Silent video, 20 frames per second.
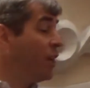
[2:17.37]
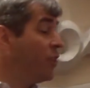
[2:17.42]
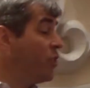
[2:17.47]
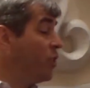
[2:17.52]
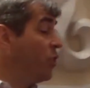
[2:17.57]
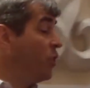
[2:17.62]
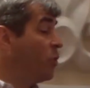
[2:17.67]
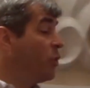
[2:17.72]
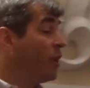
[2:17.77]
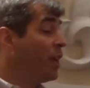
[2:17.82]
to
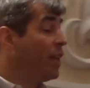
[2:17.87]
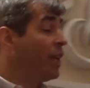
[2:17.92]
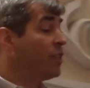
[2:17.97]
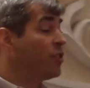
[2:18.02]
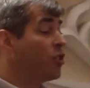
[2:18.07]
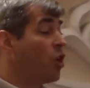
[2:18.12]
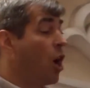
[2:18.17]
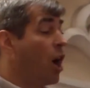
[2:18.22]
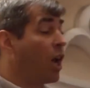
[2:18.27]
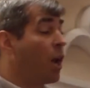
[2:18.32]
do is
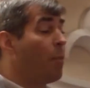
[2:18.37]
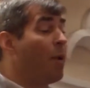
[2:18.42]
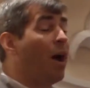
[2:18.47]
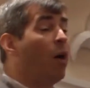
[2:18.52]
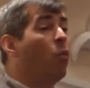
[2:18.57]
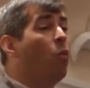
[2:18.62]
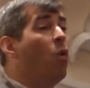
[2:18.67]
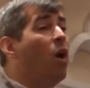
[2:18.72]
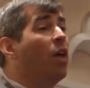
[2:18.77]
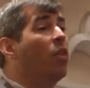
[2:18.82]
talk
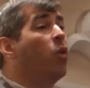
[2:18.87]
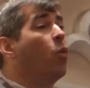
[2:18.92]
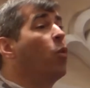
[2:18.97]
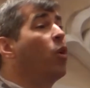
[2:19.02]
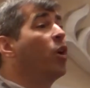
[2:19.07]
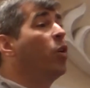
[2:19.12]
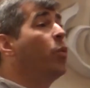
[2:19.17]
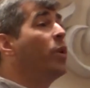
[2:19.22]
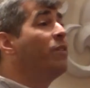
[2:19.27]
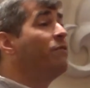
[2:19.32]
about what the
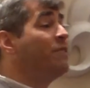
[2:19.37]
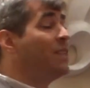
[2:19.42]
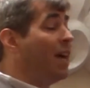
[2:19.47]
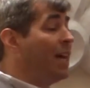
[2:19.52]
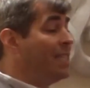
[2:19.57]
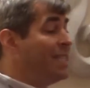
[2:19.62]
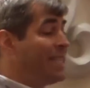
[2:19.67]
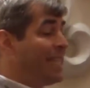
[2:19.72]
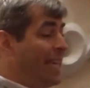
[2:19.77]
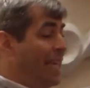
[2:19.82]
work we've
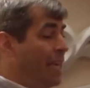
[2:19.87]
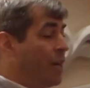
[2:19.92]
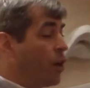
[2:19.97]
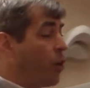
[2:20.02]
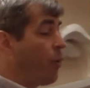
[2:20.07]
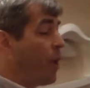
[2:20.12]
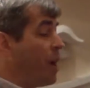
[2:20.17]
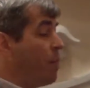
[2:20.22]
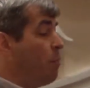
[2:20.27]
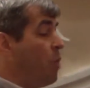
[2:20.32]
done to
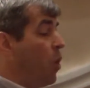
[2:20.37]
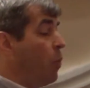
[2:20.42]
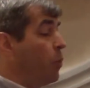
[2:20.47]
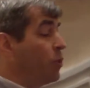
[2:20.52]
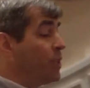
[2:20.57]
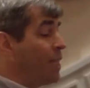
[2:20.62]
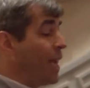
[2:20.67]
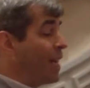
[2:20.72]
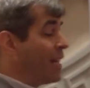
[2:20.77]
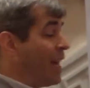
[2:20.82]
integrate mobile
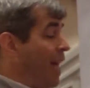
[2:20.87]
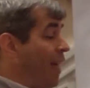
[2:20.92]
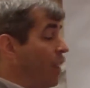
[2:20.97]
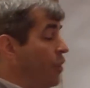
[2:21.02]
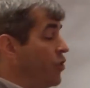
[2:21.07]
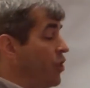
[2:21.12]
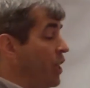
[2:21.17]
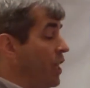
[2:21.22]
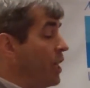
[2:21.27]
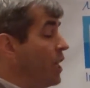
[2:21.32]

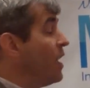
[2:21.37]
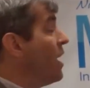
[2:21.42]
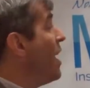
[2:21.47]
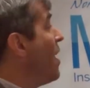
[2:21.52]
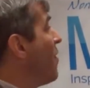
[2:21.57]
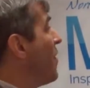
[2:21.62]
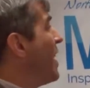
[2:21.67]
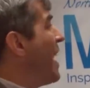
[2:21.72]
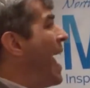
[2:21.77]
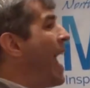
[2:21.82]
technology
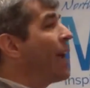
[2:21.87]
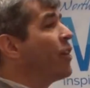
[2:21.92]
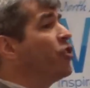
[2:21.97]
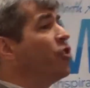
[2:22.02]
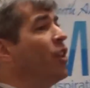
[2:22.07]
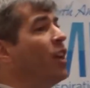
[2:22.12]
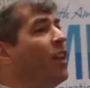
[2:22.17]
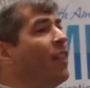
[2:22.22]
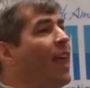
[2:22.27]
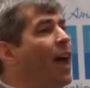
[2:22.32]
that
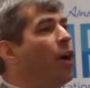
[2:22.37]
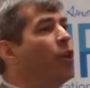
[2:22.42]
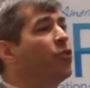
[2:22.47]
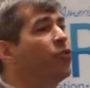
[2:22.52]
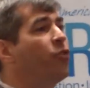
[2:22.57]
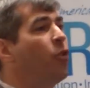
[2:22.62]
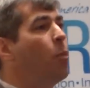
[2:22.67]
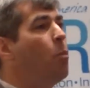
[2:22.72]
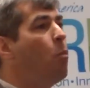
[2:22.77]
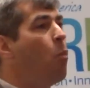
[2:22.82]
actually allows
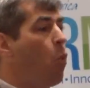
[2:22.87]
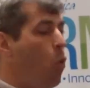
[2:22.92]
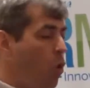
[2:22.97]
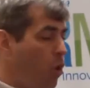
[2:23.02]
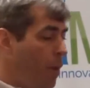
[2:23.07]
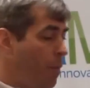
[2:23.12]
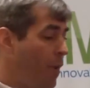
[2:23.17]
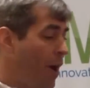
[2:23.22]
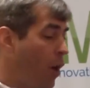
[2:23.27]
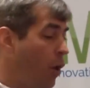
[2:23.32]
for
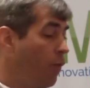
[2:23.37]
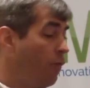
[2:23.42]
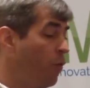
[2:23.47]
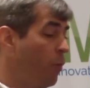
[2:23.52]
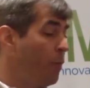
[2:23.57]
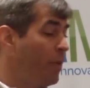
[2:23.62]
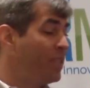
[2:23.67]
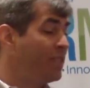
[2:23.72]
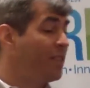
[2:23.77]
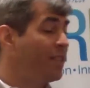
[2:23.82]
more powerful
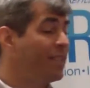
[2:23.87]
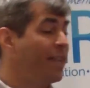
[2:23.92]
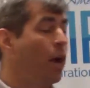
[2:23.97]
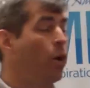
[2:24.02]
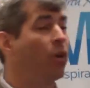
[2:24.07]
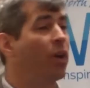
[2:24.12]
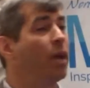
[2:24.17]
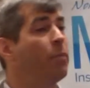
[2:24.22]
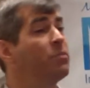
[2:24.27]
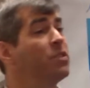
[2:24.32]
business
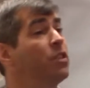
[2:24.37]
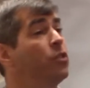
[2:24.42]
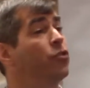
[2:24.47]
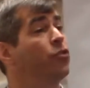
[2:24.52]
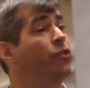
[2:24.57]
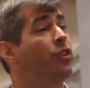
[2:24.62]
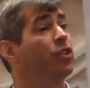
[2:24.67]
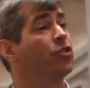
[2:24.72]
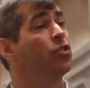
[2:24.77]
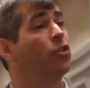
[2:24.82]
outcomes than
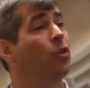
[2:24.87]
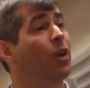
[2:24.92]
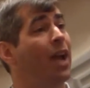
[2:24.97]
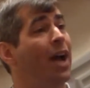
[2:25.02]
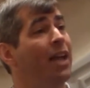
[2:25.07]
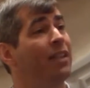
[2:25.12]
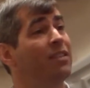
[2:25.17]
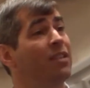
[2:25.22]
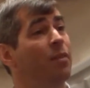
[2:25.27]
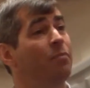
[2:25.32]
traditional
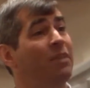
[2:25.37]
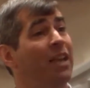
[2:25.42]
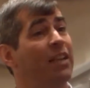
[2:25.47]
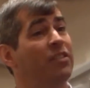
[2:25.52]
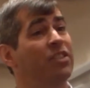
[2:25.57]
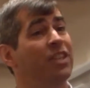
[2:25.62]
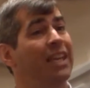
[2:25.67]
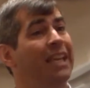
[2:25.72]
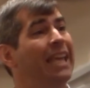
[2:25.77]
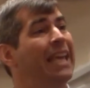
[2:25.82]
concept
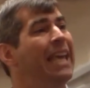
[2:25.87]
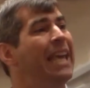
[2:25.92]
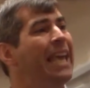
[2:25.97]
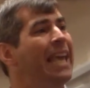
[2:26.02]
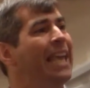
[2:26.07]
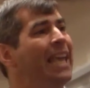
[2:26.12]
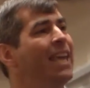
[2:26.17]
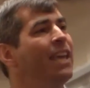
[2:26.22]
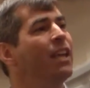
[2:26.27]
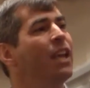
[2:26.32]
testing
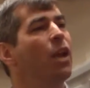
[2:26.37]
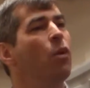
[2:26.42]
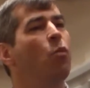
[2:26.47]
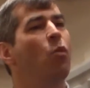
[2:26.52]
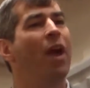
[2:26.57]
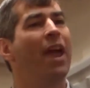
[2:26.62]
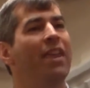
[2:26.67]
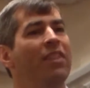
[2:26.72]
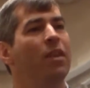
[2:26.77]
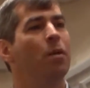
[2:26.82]
in a
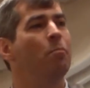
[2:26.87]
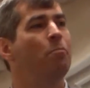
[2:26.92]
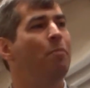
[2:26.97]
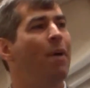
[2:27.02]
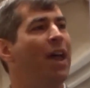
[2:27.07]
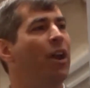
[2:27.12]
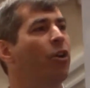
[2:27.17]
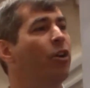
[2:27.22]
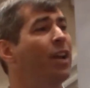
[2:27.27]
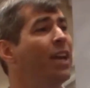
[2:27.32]
way that
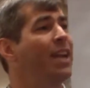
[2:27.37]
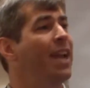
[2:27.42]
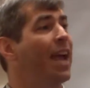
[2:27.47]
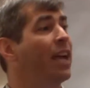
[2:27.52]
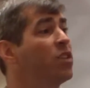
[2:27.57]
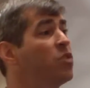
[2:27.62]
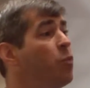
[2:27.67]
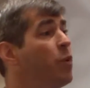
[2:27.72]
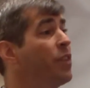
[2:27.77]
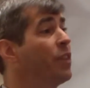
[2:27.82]
better
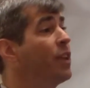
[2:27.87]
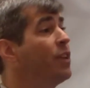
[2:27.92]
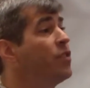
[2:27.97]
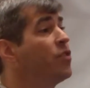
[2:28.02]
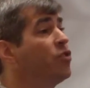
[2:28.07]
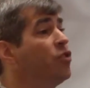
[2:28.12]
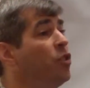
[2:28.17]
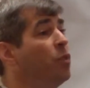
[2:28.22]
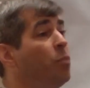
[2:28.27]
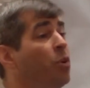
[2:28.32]
connects with
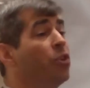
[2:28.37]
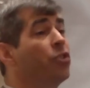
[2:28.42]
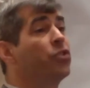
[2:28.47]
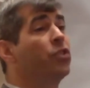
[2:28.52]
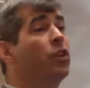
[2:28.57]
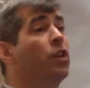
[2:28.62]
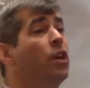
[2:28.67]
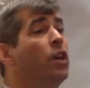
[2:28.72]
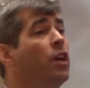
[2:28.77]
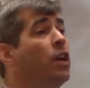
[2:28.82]
consumers.
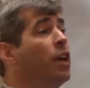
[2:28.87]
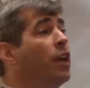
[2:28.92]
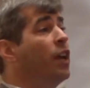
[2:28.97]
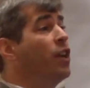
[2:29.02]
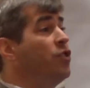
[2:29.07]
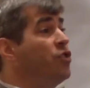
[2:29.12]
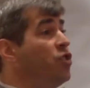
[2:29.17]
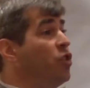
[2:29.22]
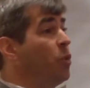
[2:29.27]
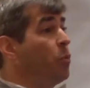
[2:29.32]

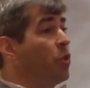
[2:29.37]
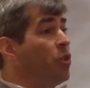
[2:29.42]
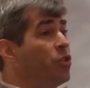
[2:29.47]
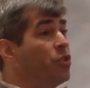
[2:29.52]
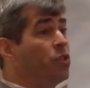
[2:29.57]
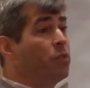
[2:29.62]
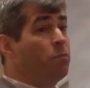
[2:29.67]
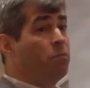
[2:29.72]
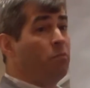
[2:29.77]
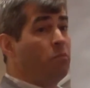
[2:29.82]

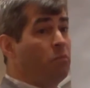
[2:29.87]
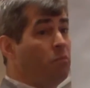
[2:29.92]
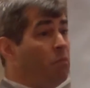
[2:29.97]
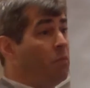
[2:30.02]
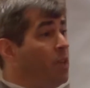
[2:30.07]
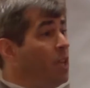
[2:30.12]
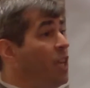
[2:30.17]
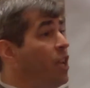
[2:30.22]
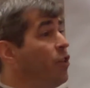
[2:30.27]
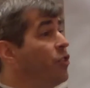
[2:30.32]
Consumers
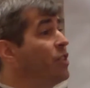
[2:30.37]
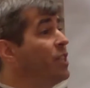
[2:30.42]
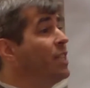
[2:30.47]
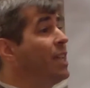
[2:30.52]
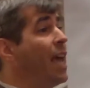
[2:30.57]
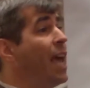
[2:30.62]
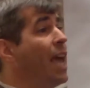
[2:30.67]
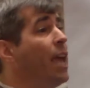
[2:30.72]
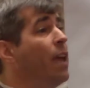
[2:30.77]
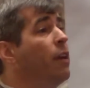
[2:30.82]
here
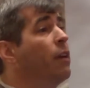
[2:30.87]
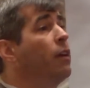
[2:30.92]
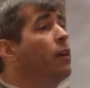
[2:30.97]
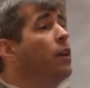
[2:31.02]
today,